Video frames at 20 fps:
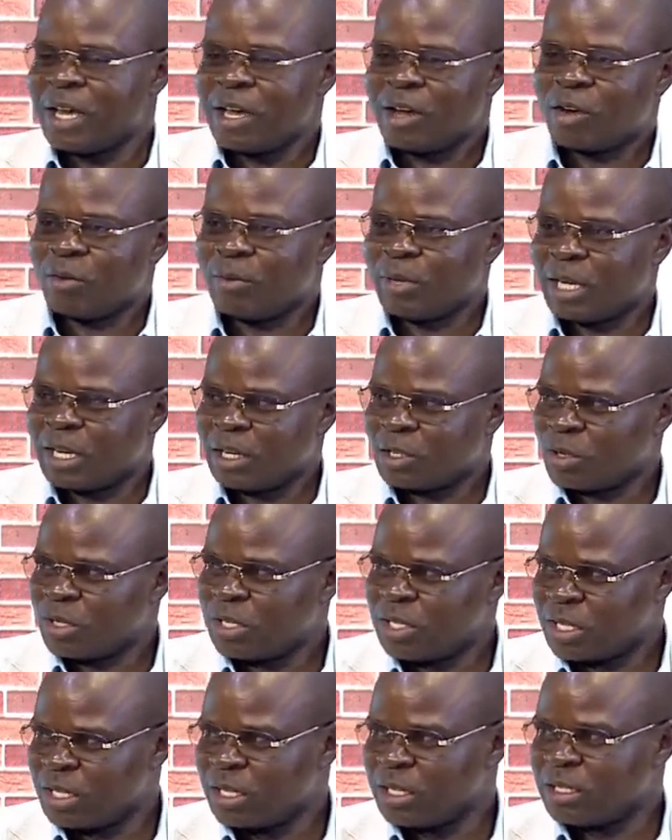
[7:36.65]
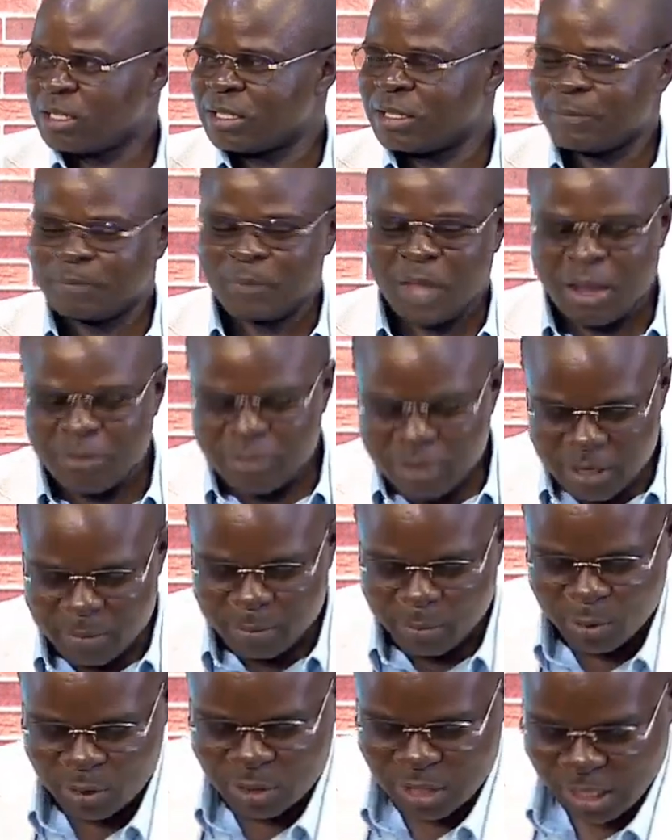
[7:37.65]
Communication skills are very
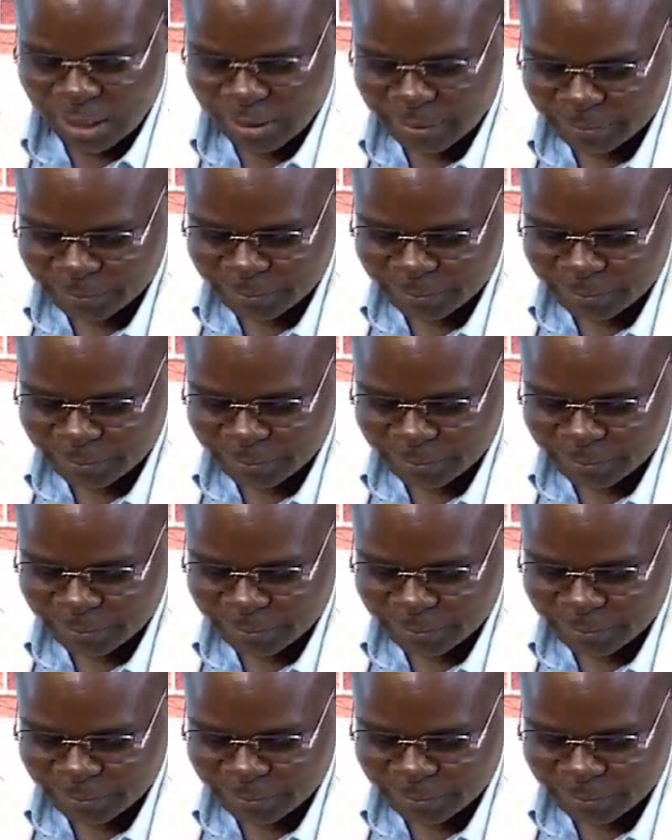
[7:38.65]
important.